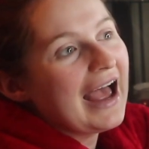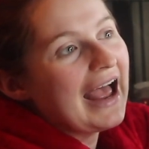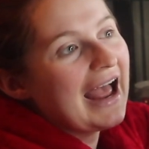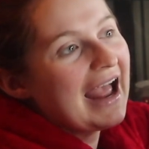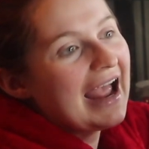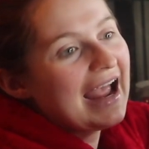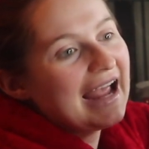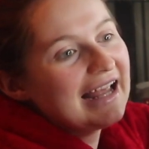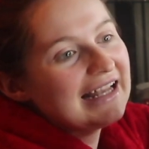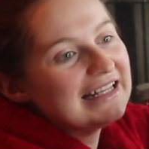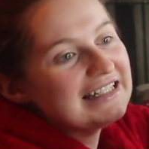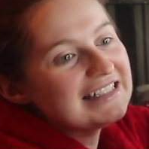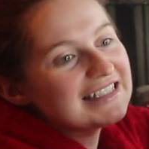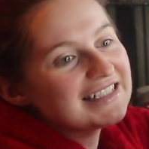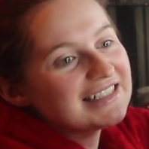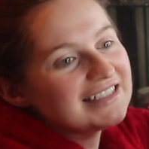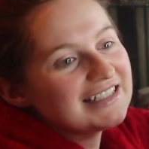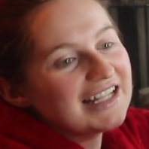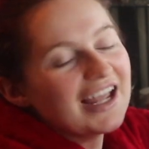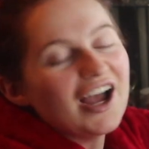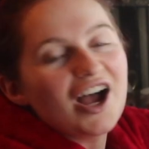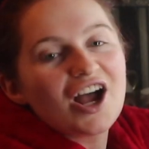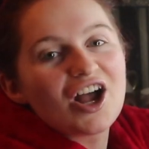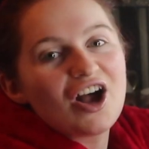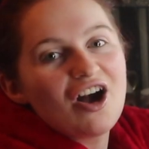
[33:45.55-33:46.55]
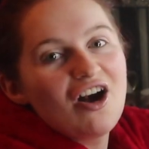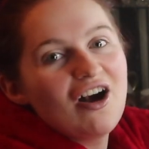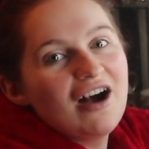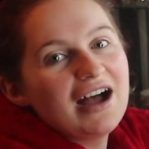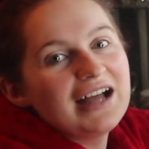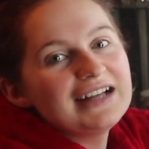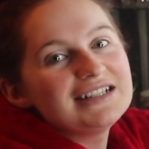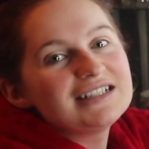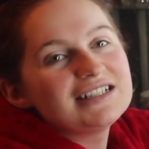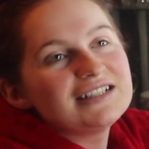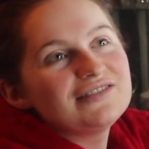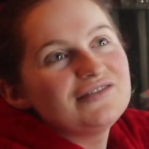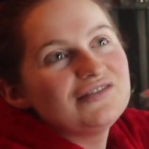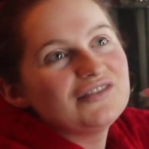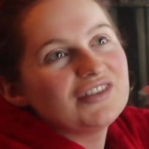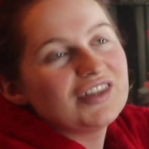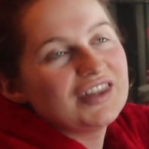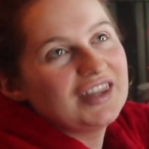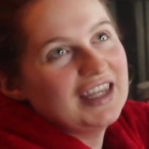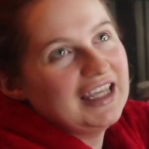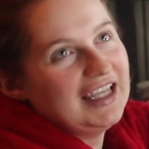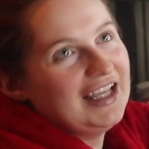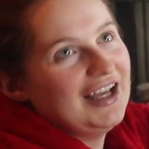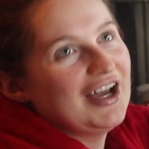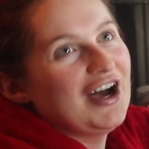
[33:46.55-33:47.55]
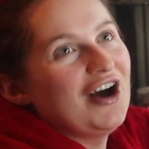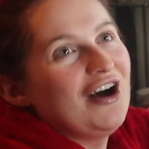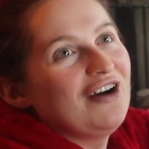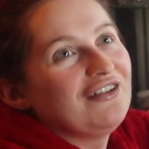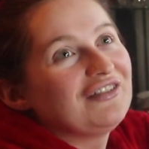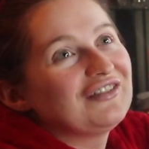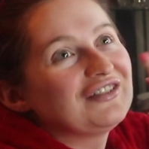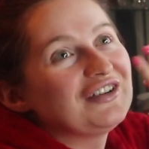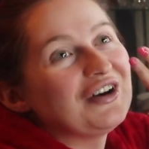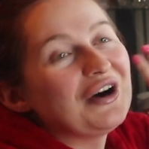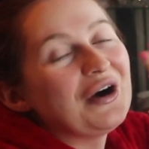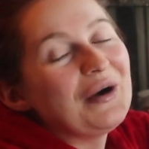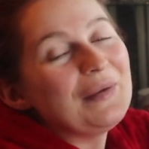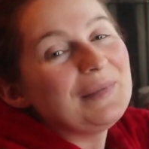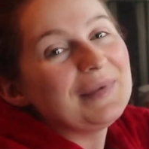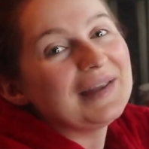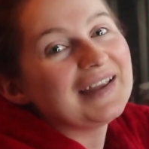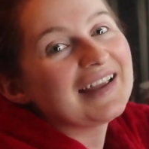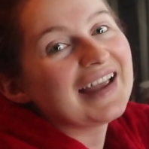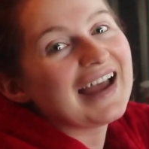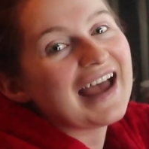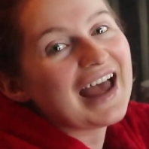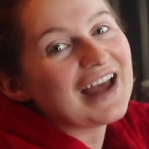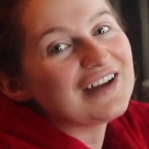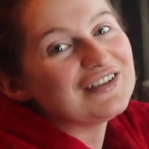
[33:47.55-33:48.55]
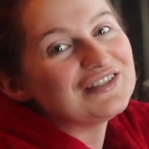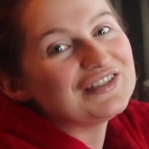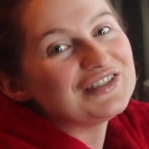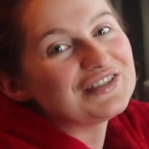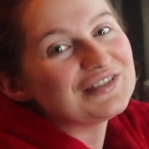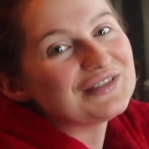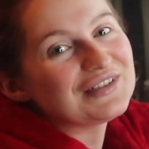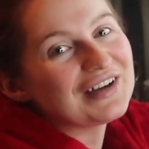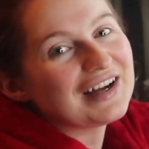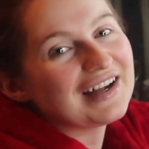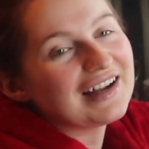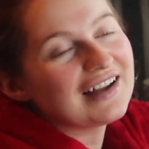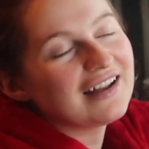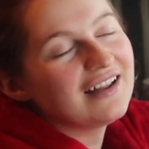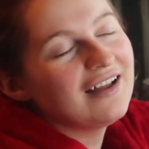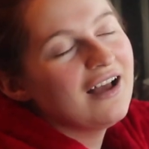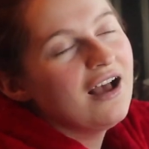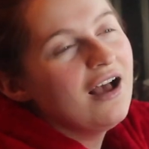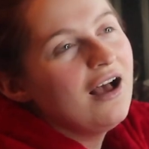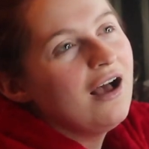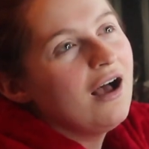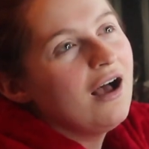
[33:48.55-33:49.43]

And yeah, I kind of think I've got a bit carried away.